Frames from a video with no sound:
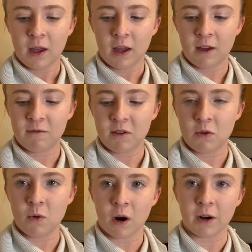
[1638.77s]
If
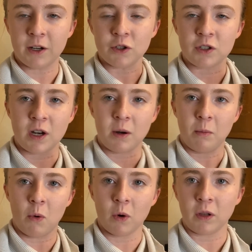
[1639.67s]
you are interested in
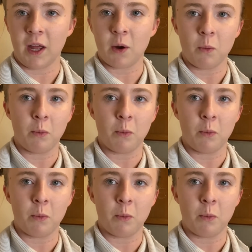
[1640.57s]
more like